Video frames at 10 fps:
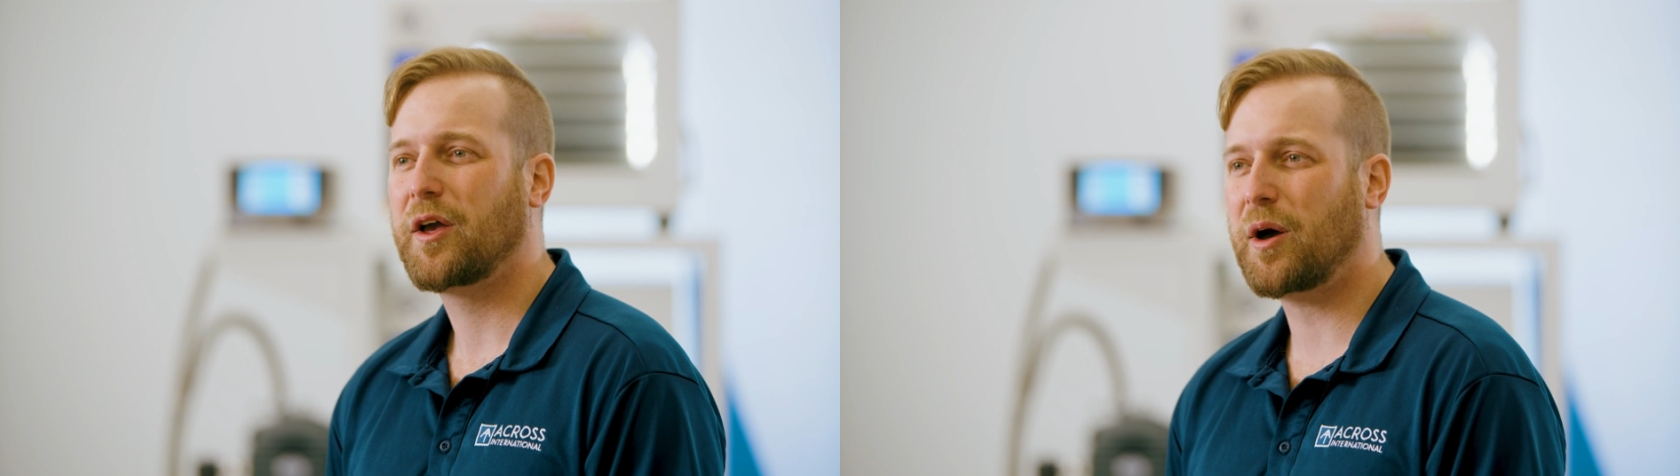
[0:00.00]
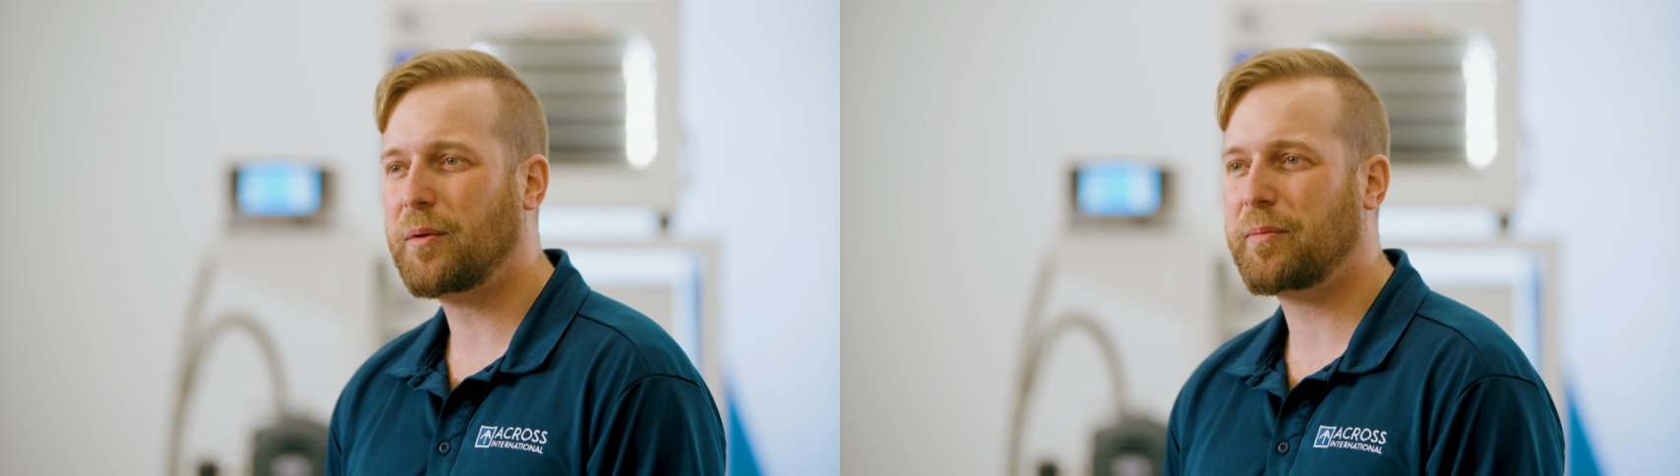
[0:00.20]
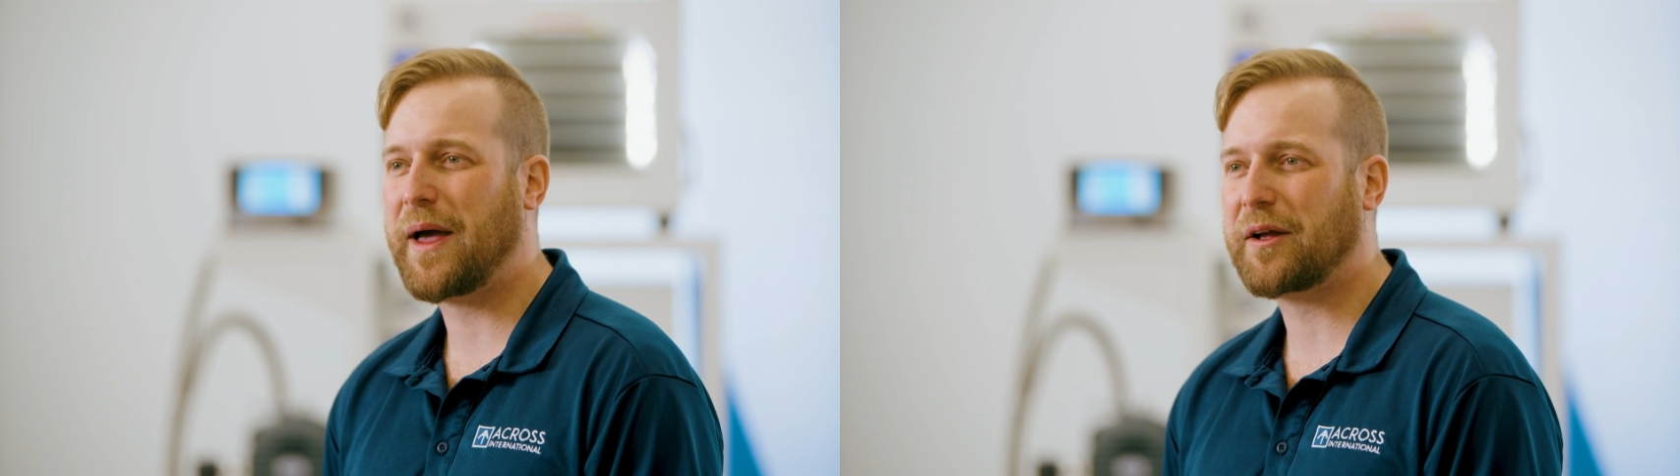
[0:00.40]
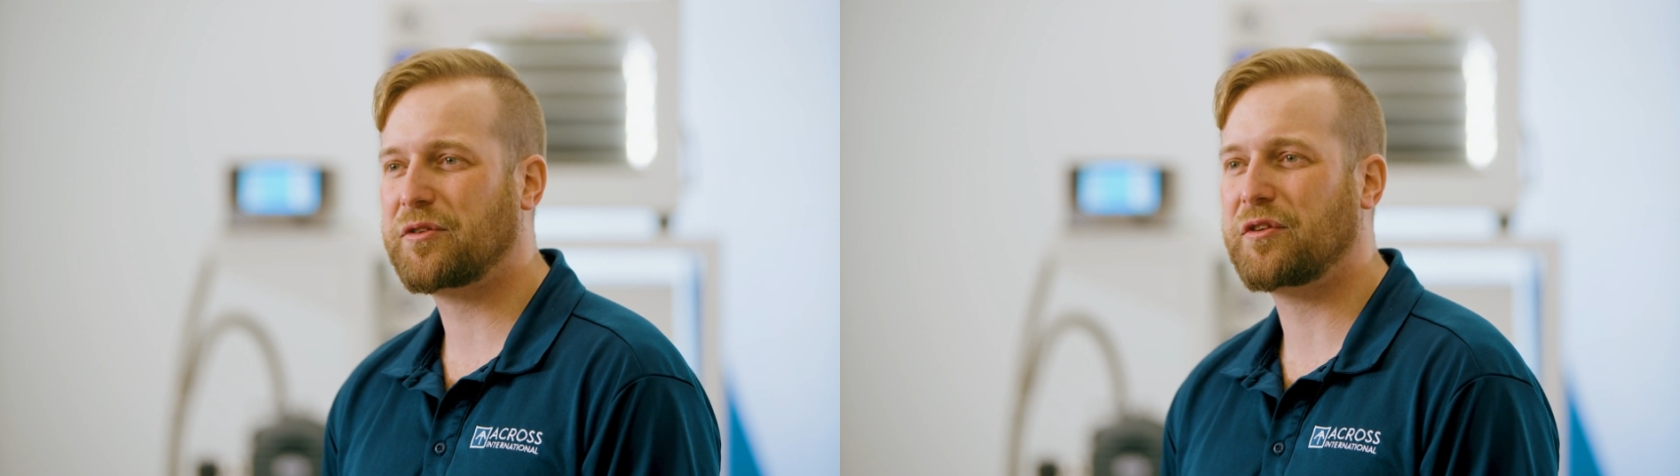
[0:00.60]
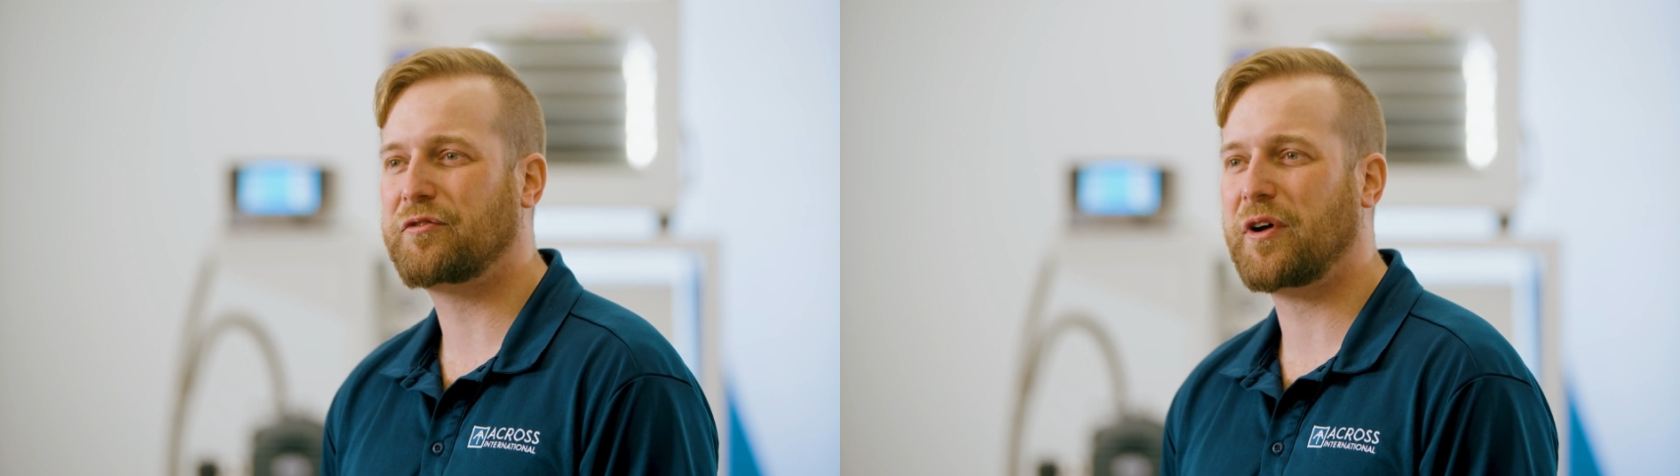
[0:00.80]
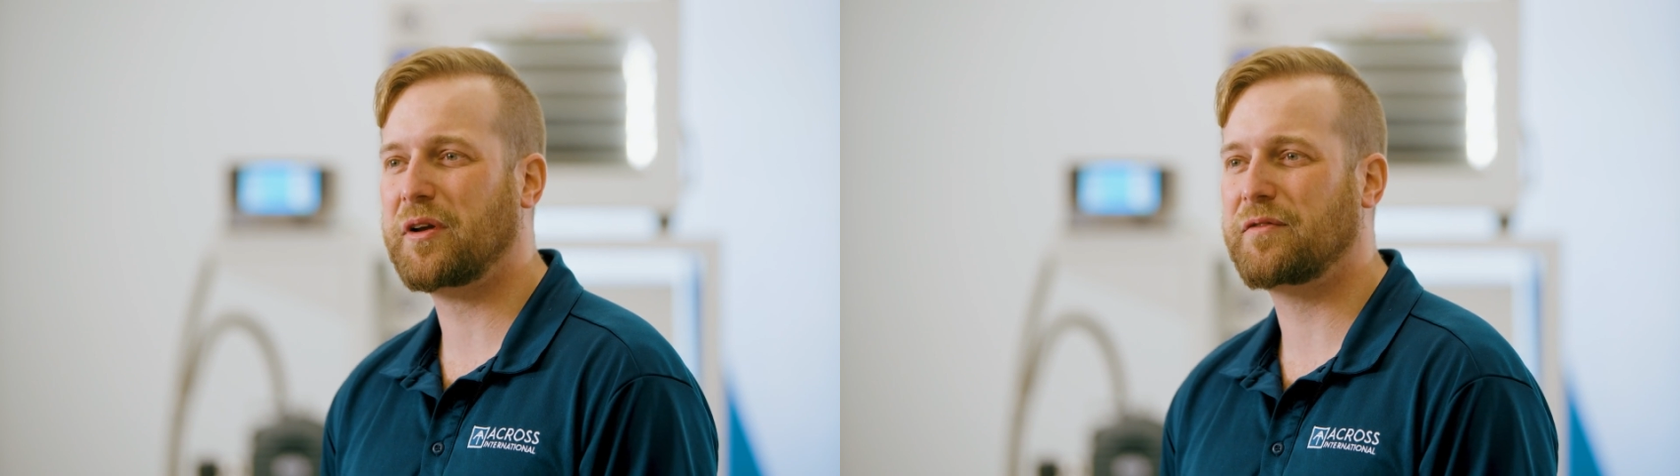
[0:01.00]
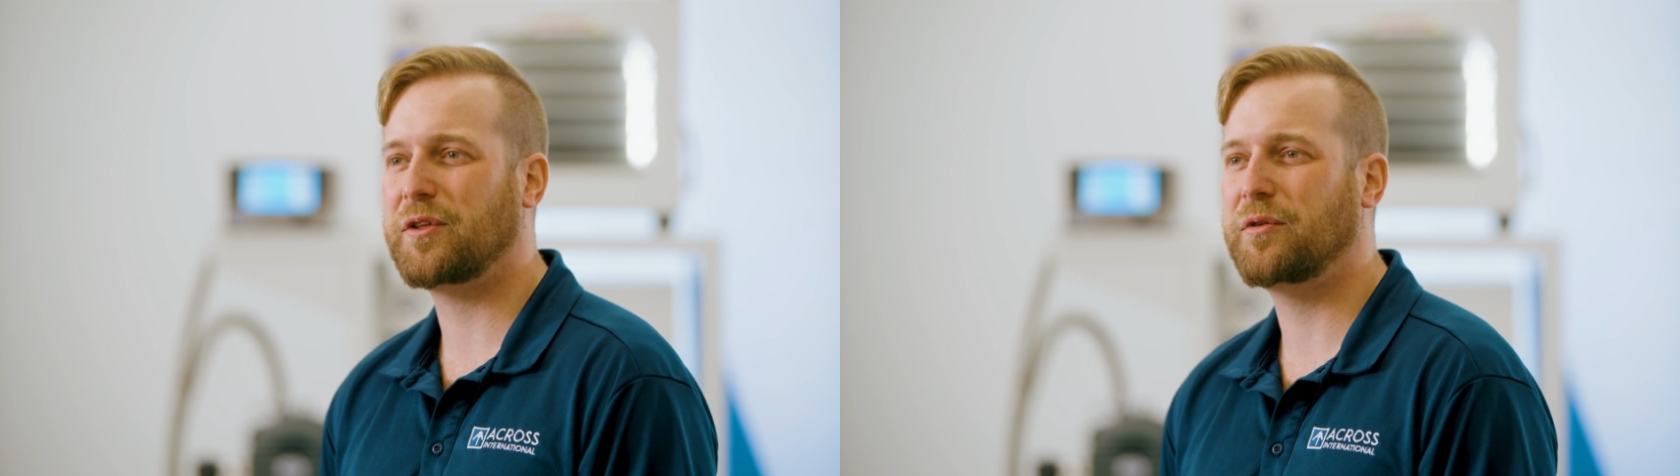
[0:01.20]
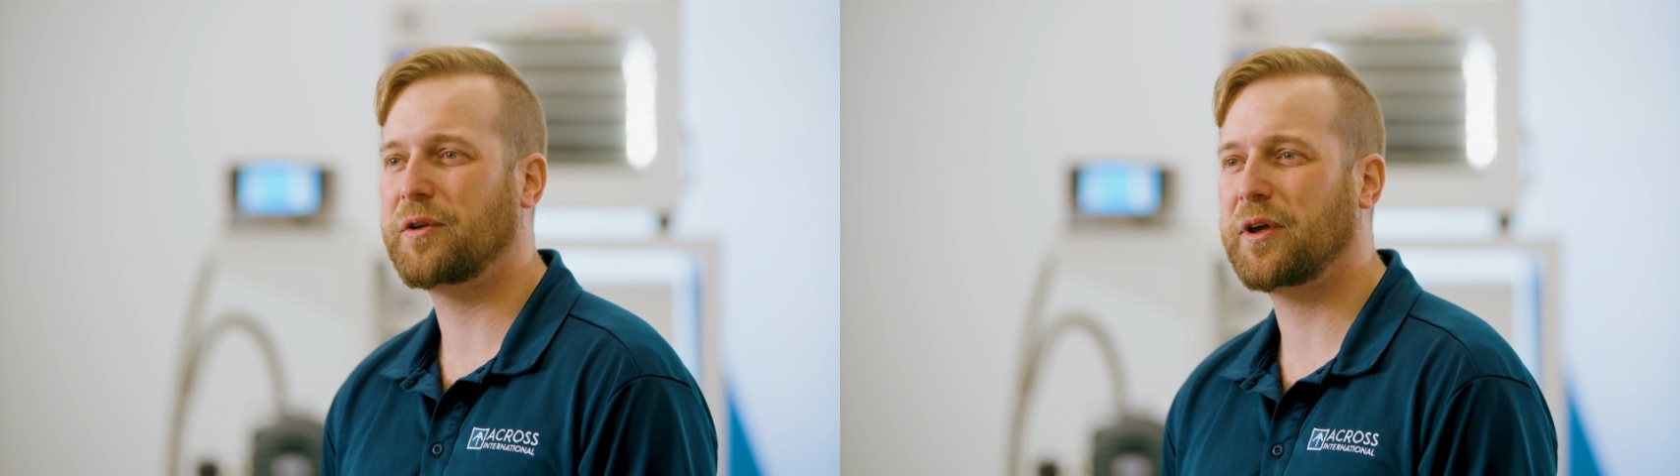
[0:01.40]
Coming back to the front of
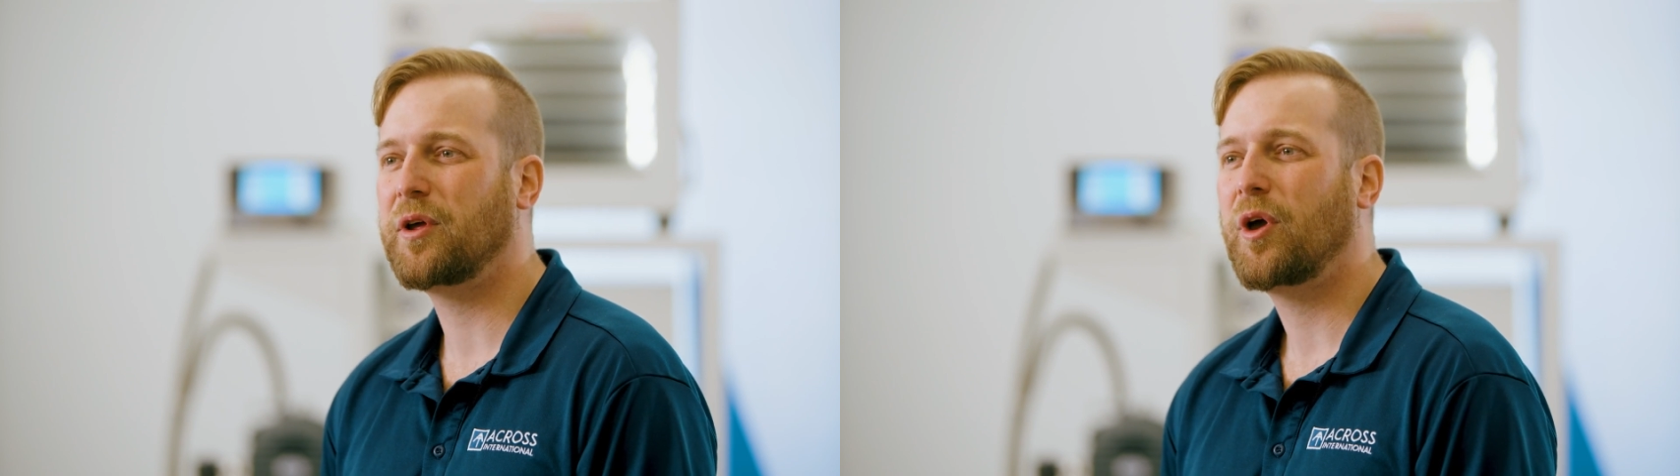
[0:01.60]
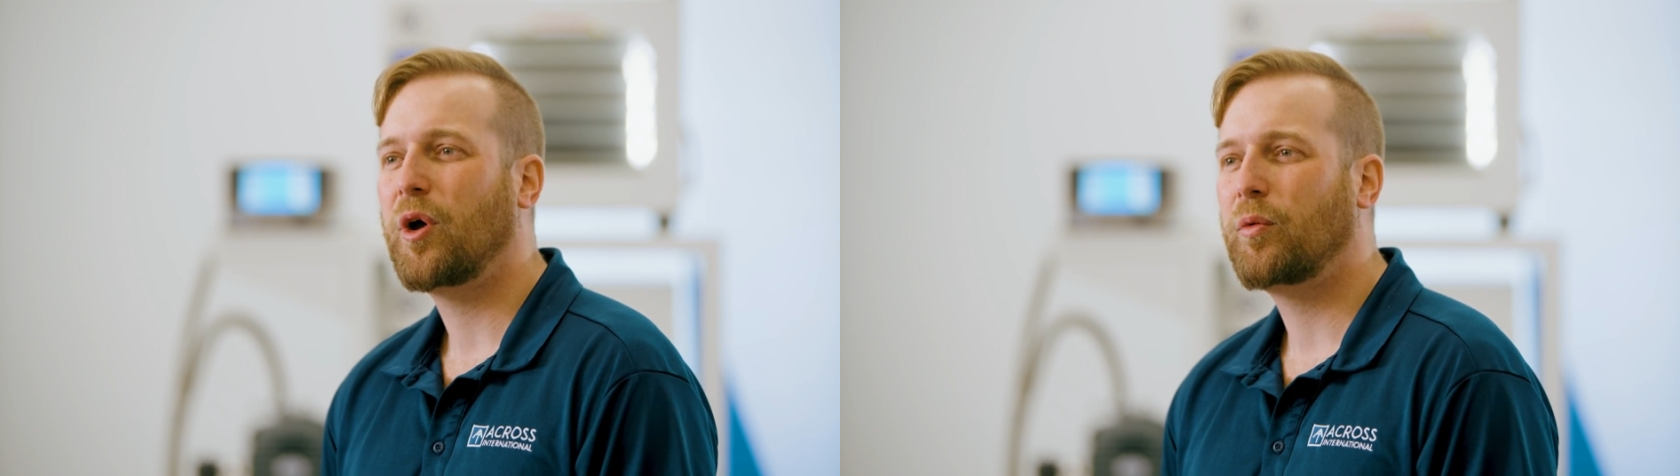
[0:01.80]
the unit,